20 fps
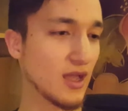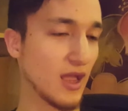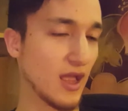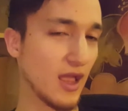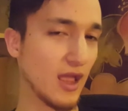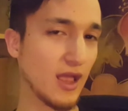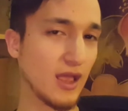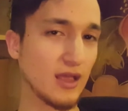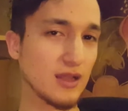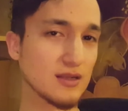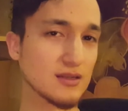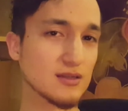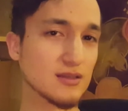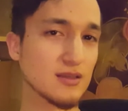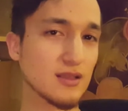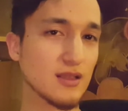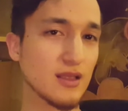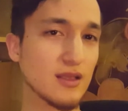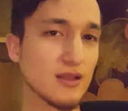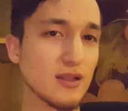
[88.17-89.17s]
And
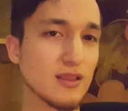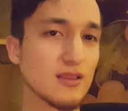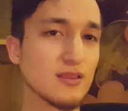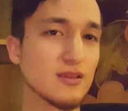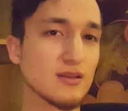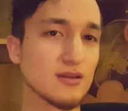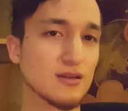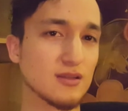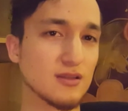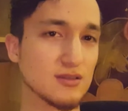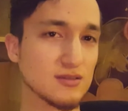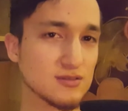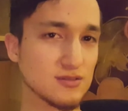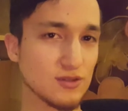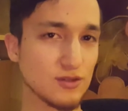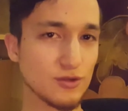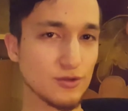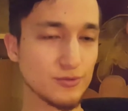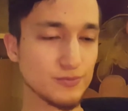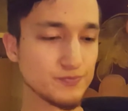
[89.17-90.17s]
another thing to
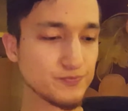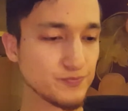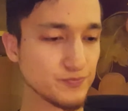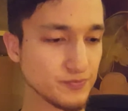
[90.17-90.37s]
consider